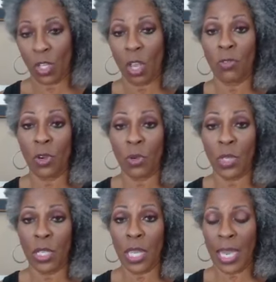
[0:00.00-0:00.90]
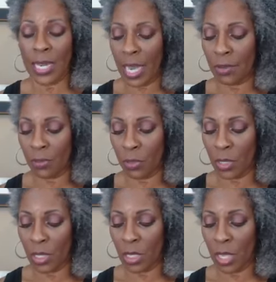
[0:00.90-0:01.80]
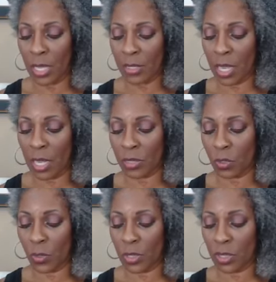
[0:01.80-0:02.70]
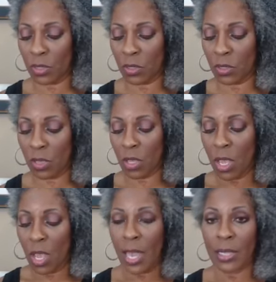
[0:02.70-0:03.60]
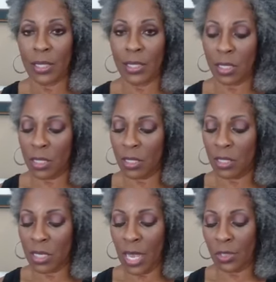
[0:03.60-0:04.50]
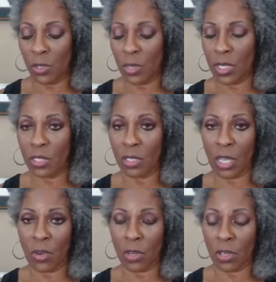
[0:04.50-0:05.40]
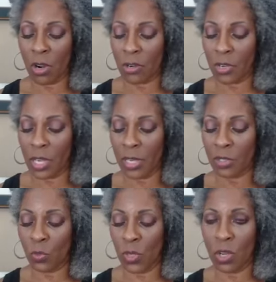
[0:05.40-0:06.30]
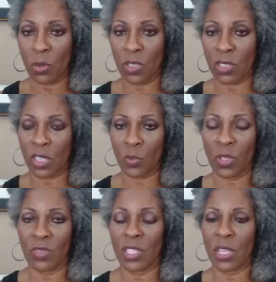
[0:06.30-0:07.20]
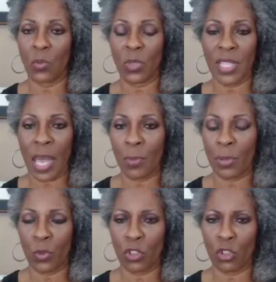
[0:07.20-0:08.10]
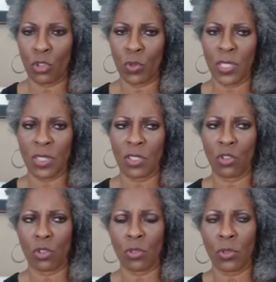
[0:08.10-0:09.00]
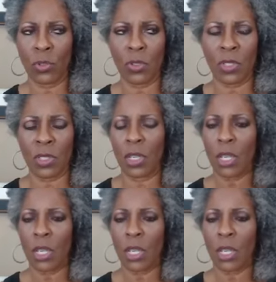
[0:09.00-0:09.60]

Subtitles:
Voting and not voting has consequences. And listen, this is not unique to the Eric Garner case, and we know this because we've seen what's happened with juries and jurors and